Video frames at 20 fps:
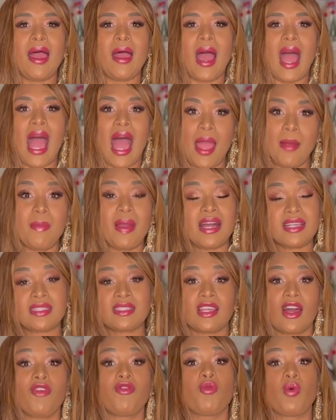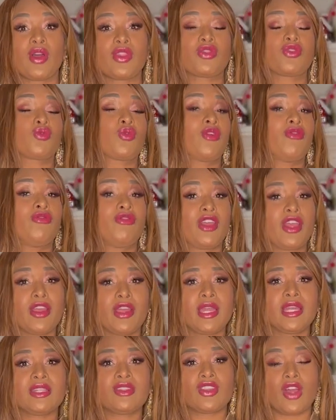I myself went through a
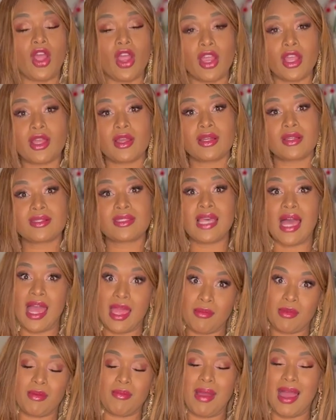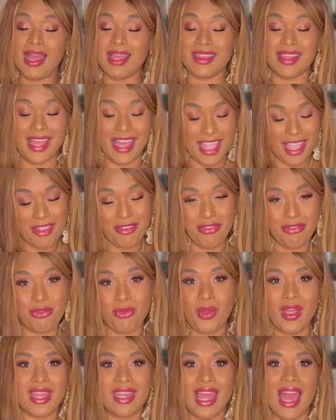very dark time in my life
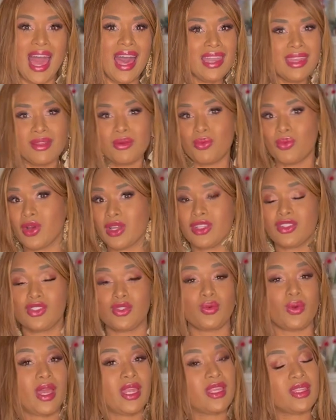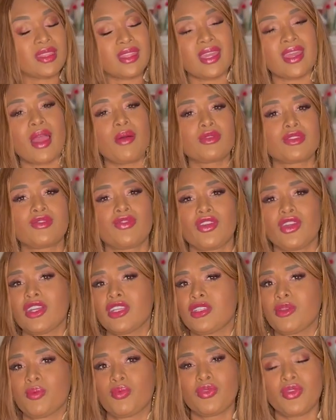when I didn't want to do anything. I was very
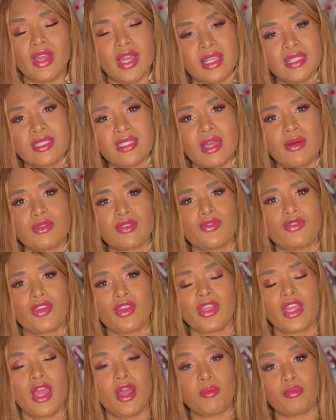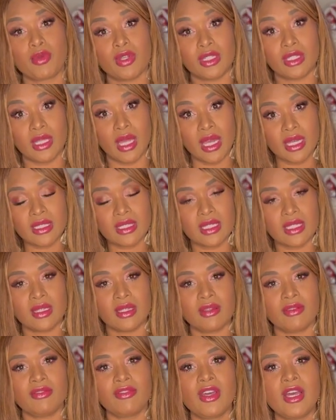depressed. I was very
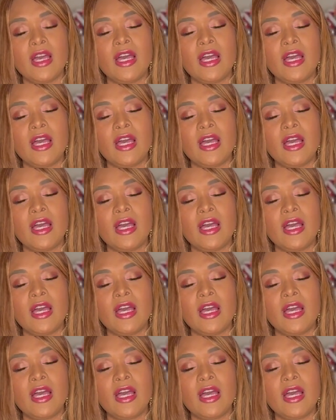unproductive.